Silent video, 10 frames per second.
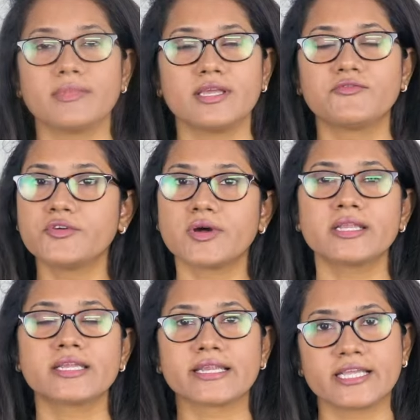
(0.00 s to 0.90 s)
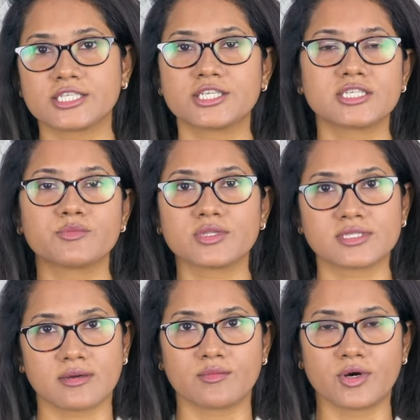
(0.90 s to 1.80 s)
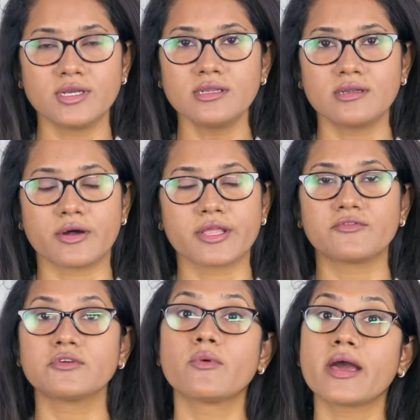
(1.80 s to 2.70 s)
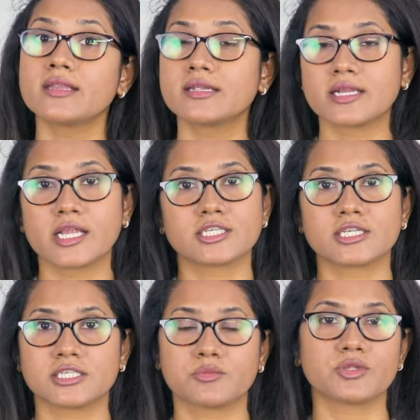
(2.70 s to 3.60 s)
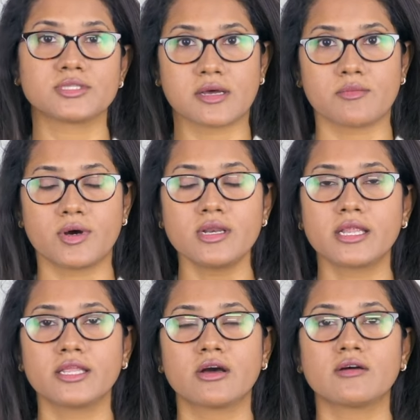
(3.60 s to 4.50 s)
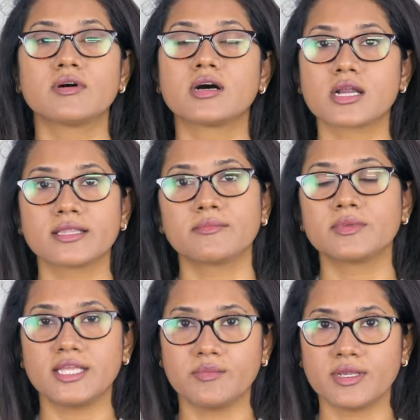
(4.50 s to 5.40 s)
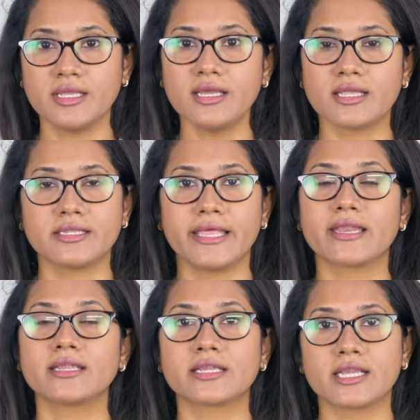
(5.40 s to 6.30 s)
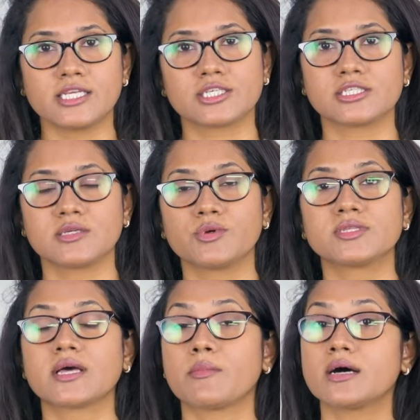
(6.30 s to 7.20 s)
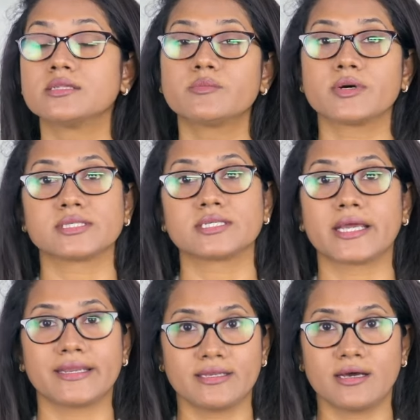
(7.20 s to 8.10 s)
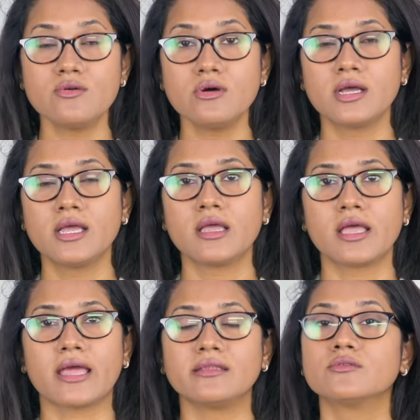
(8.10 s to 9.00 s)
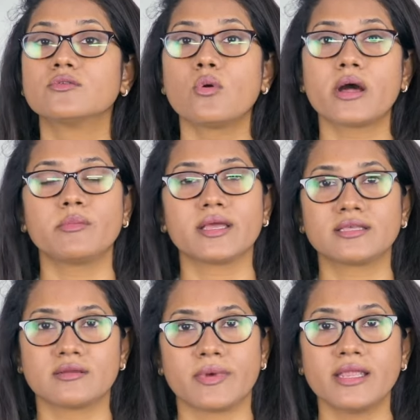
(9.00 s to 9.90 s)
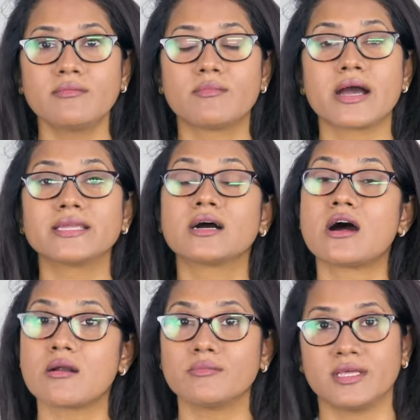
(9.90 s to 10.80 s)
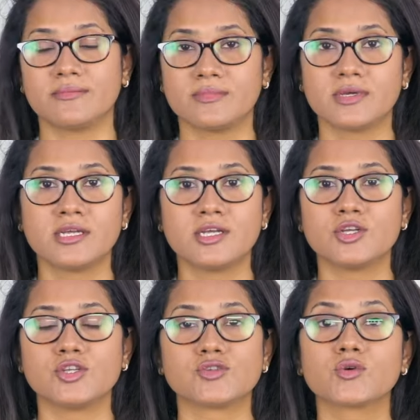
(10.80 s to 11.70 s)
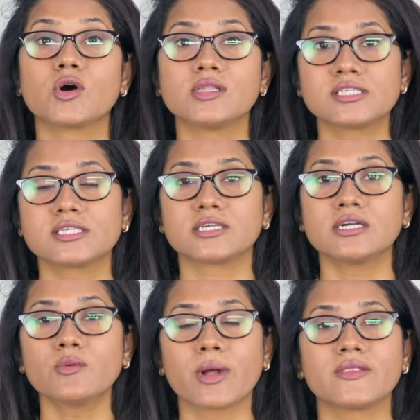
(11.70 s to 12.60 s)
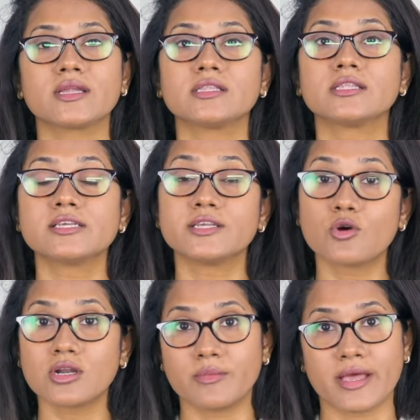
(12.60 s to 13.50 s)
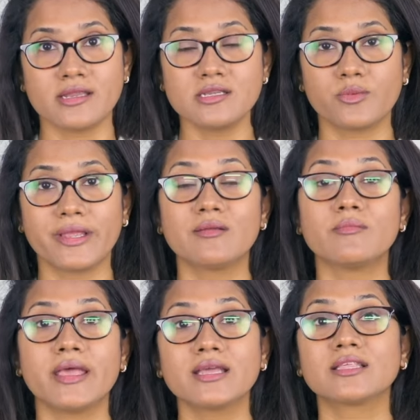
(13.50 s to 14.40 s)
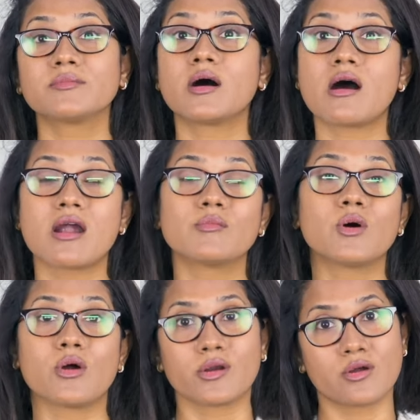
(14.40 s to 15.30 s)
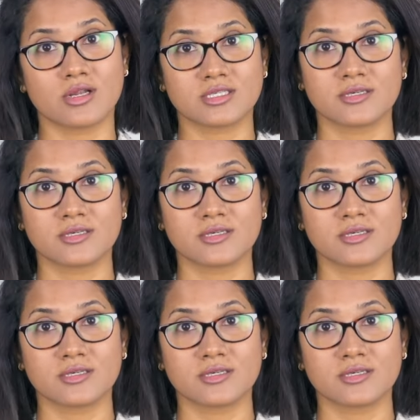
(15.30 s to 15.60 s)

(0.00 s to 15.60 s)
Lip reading: If you are in a relationship with someone, or if you were in a relationship with someone and you have hurt them deeply and they are in a relationship with some other person right now, and you go and make the amend, might harm them. So consider whether your amend will make them harm or not.